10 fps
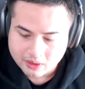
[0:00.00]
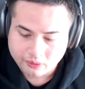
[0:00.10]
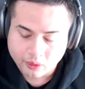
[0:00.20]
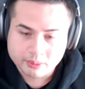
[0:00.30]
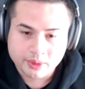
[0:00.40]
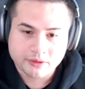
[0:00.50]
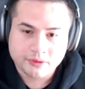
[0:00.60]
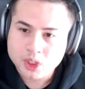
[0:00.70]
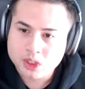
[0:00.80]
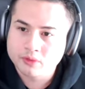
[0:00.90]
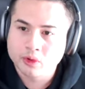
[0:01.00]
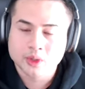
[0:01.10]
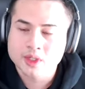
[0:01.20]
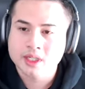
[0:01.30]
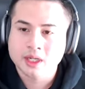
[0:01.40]
for the beneficial for
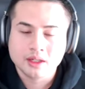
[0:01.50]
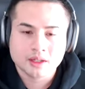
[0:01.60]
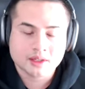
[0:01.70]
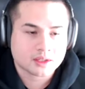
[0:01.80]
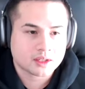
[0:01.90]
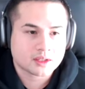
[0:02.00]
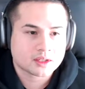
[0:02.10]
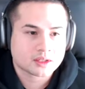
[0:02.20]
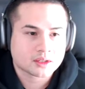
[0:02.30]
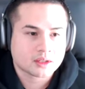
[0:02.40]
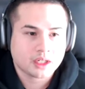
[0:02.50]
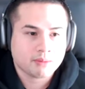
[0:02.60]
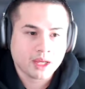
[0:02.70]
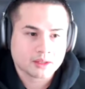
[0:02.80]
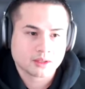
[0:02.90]
your skin, it's
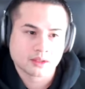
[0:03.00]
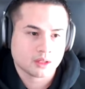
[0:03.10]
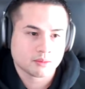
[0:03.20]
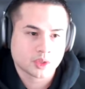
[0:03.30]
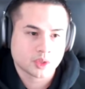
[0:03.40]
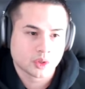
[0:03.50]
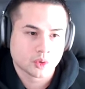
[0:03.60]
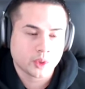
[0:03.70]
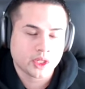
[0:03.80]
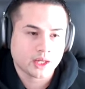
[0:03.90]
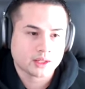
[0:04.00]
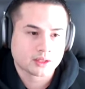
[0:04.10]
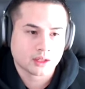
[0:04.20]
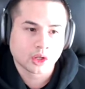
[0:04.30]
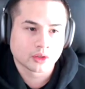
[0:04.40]
immense. So we
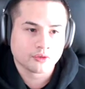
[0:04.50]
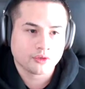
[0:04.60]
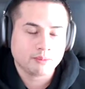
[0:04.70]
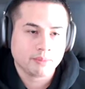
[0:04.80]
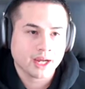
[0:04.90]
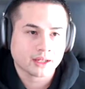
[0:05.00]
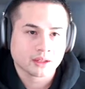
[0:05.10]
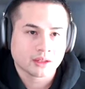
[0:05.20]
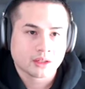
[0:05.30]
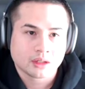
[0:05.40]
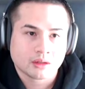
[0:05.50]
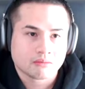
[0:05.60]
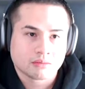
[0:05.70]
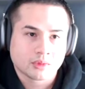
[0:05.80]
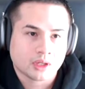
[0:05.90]
get a lot of feedback.
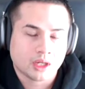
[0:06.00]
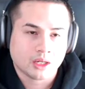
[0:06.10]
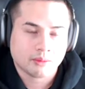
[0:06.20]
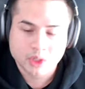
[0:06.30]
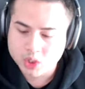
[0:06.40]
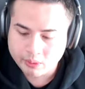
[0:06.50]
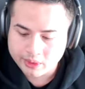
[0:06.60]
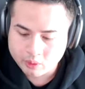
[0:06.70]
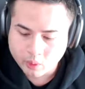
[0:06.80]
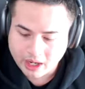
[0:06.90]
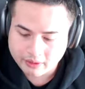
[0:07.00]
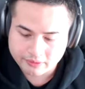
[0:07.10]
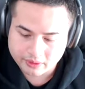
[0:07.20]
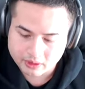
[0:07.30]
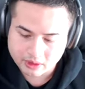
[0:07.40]
In Germany, we
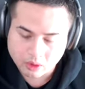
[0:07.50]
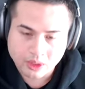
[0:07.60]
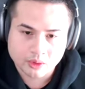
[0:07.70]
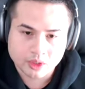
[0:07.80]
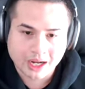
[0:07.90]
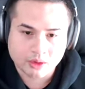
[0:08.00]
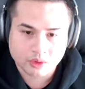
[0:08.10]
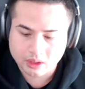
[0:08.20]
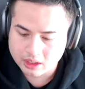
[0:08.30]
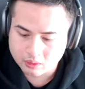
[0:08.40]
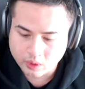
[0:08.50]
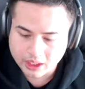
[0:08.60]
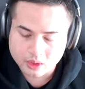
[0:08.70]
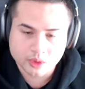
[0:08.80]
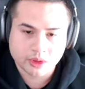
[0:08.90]
have around
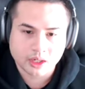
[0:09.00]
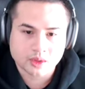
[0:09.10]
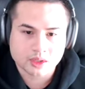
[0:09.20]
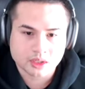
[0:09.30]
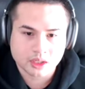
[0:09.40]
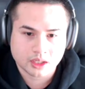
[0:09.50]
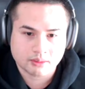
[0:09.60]
100,000